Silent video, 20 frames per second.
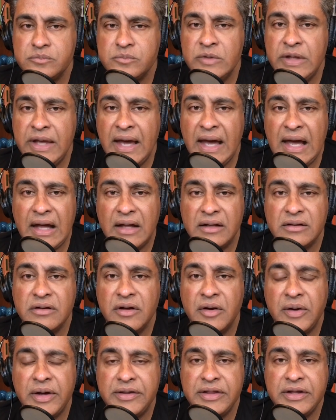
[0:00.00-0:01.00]
Yeah,
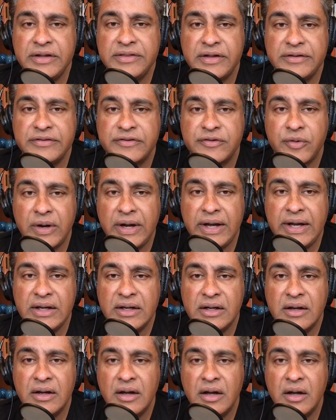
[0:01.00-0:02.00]
no, I think that's
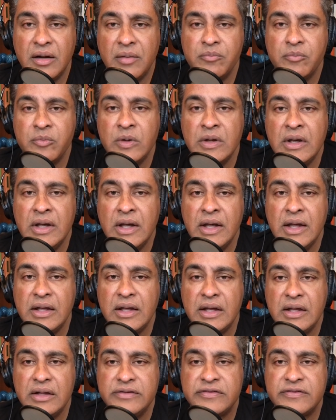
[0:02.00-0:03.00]
great.
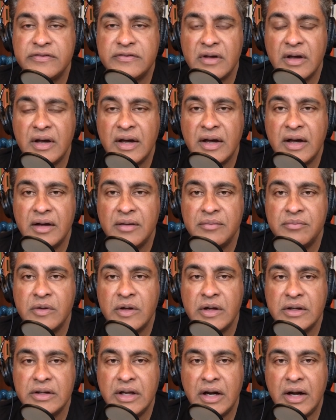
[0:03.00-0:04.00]
It's, I
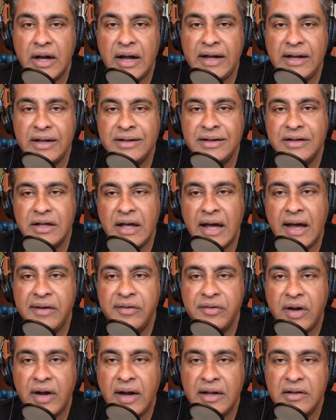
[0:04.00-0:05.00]

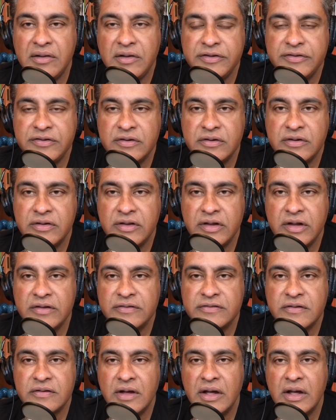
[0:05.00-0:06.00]
listened to
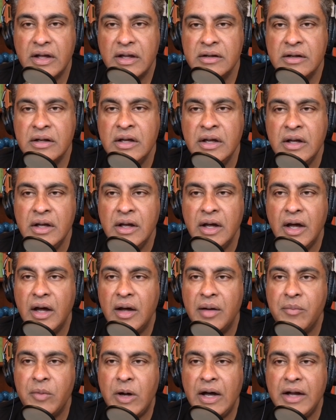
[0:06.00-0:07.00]
this, and
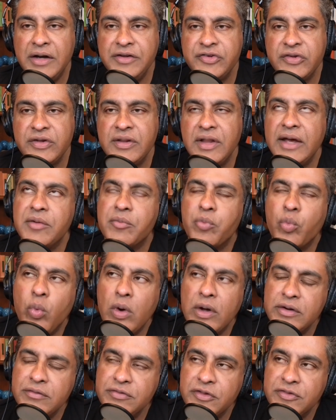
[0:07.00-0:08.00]
honestly, like,
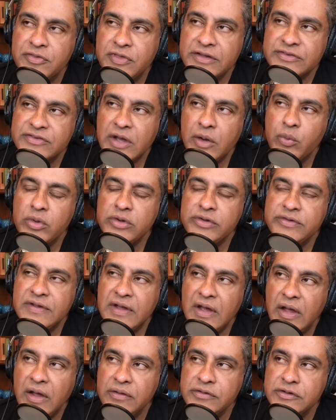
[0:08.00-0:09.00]
one of the things I would
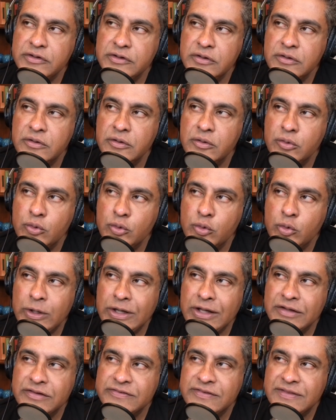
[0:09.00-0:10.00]
tell you
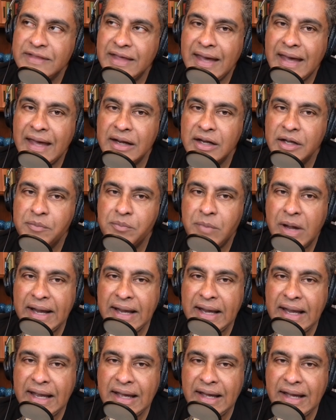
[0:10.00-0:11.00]
is that in my
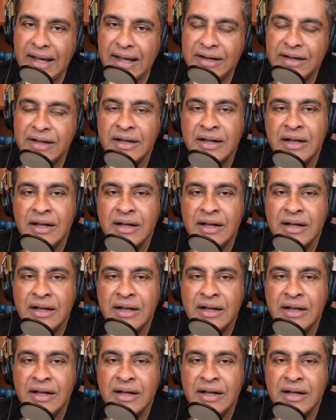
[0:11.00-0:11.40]
head,